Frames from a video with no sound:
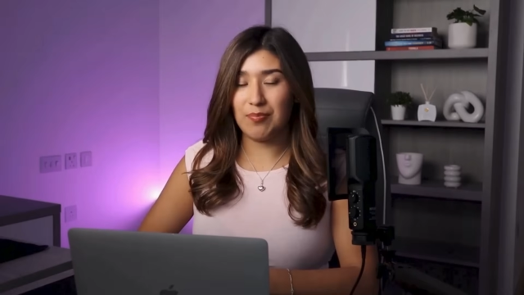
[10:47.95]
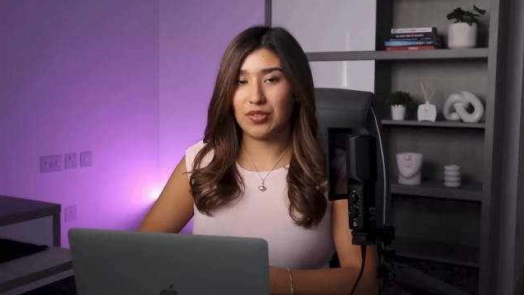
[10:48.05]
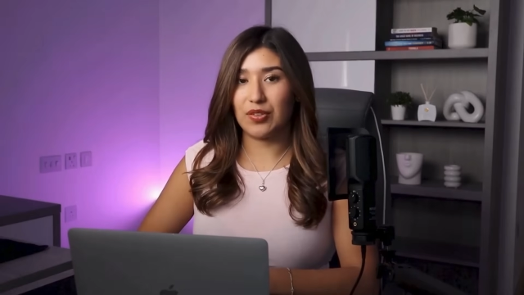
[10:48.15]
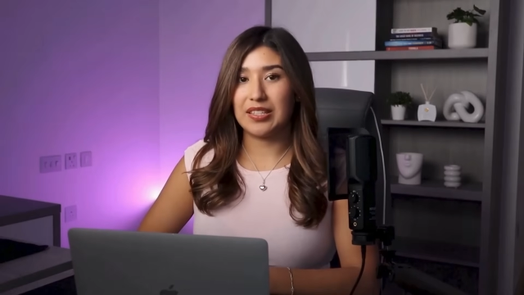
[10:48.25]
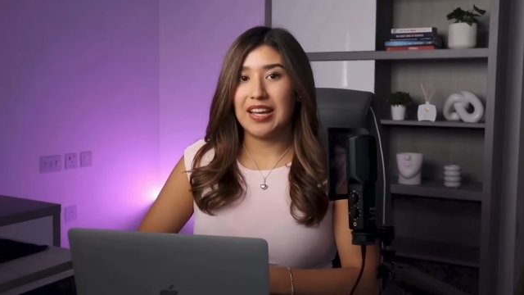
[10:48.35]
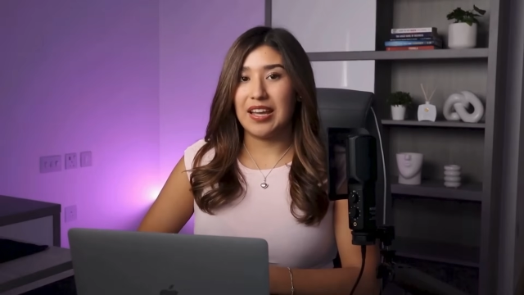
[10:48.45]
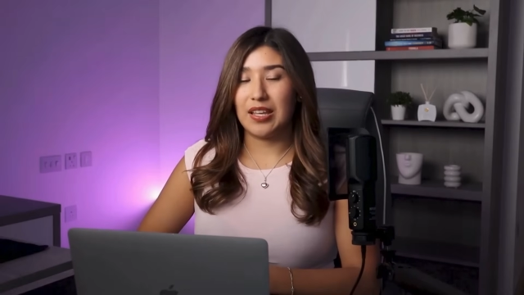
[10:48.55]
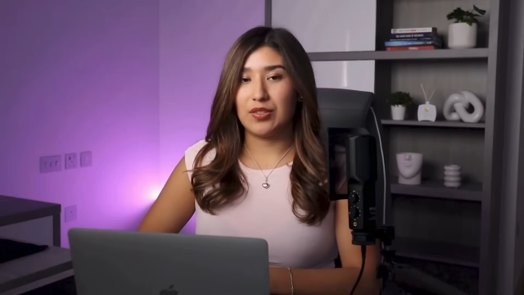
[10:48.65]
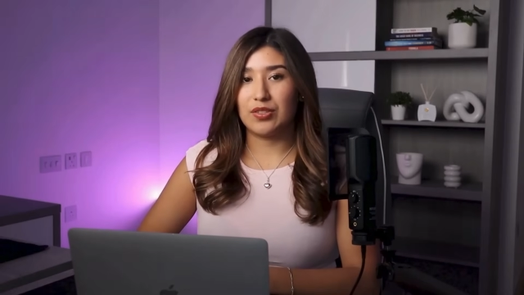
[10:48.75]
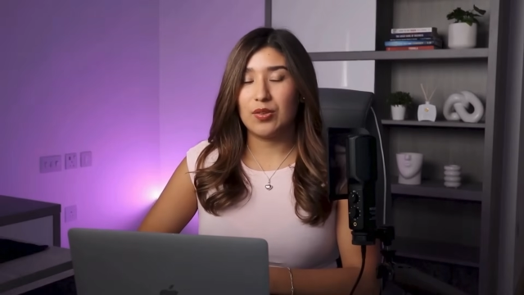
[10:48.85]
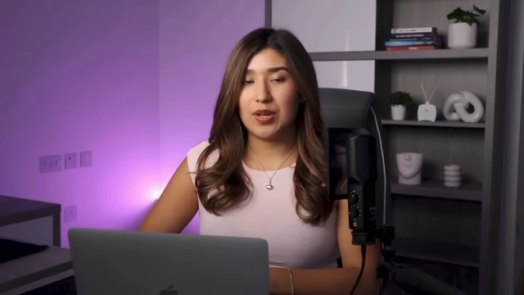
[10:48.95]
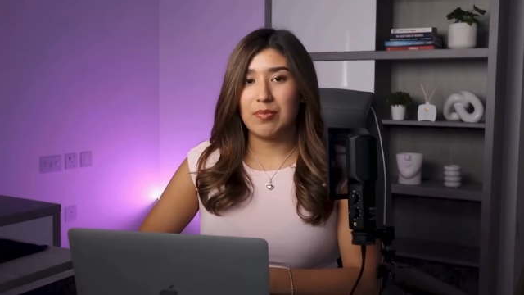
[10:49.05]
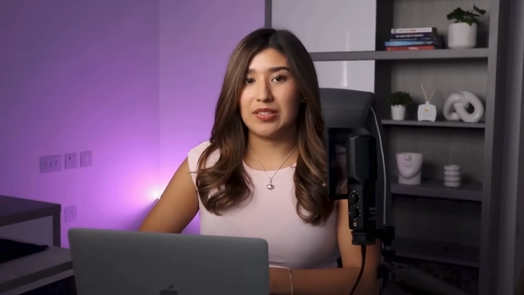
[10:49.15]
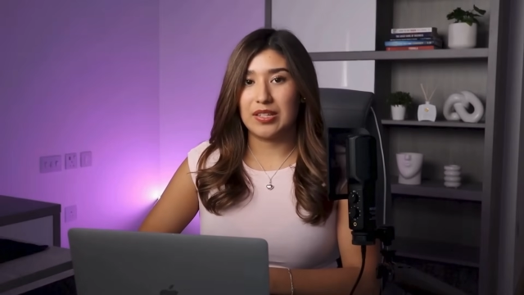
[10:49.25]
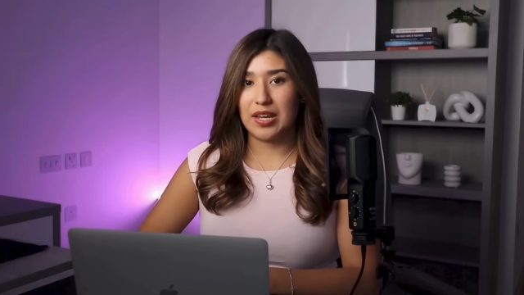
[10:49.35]
I'm so excited to see what
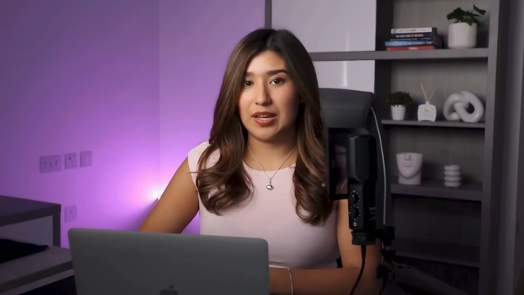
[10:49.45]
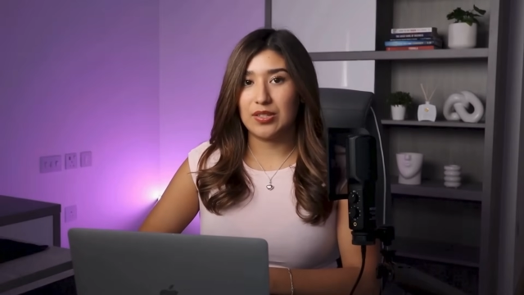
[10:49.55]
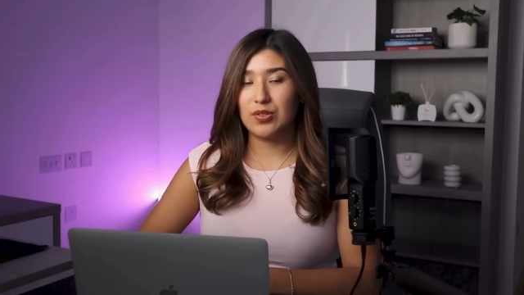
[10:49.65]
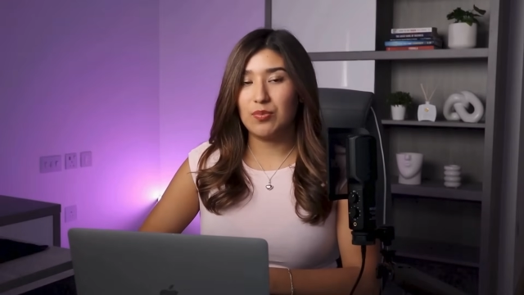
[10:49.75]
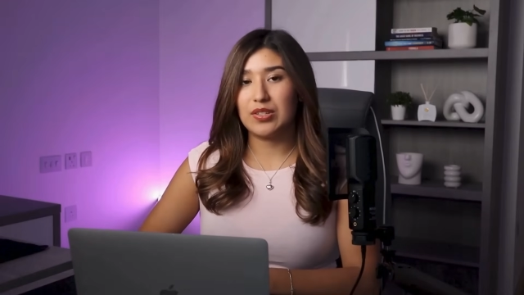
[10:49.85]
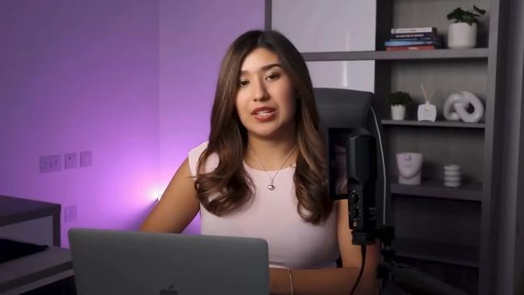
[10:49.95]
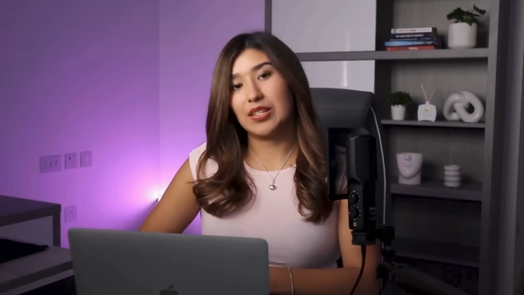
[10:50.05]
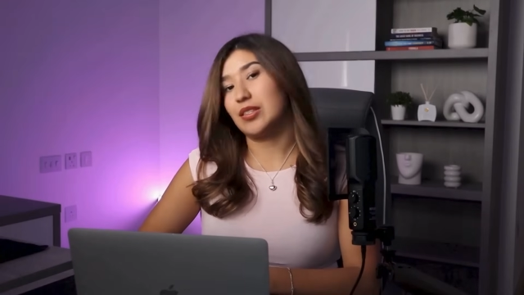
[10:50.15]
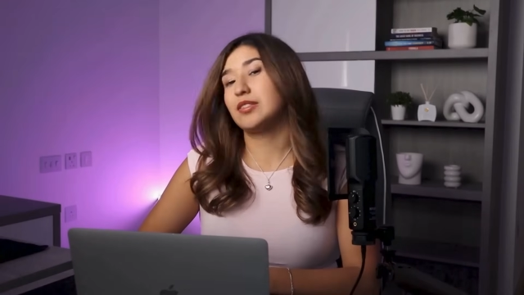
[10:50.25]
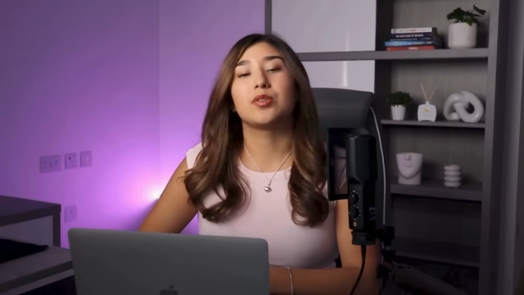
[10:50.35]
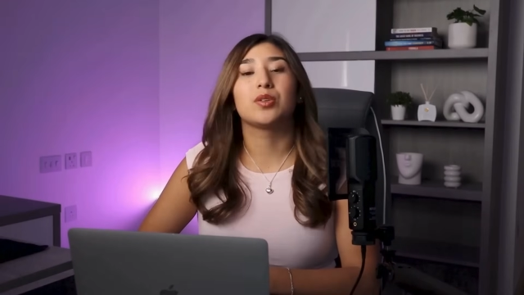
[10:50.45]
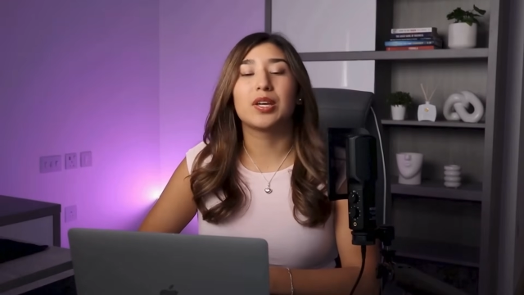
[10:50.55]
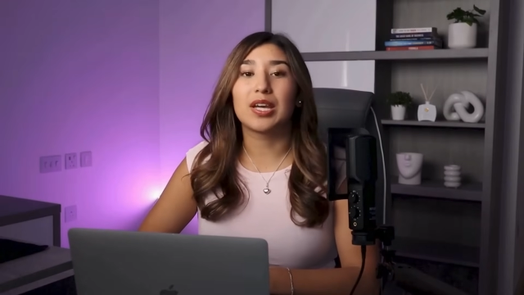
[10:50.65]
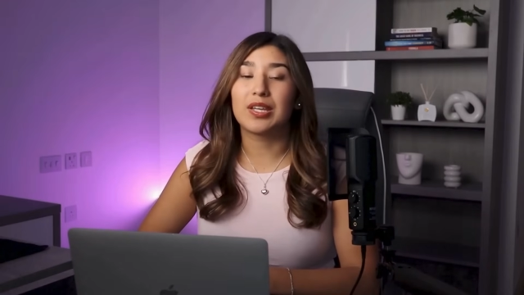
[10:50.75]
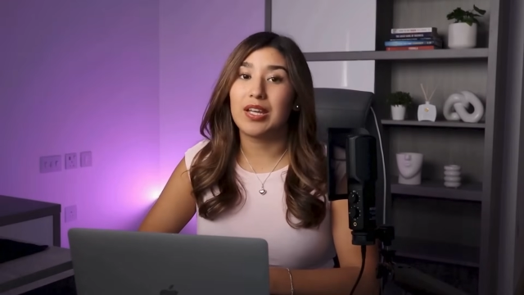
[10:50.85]
amazing character conversations you
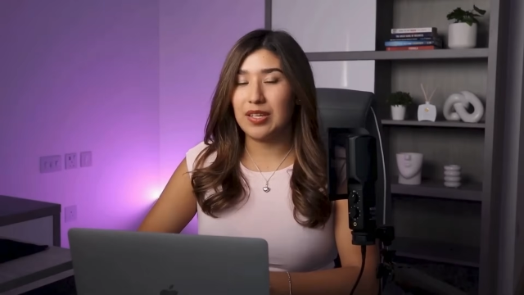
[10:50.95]
create.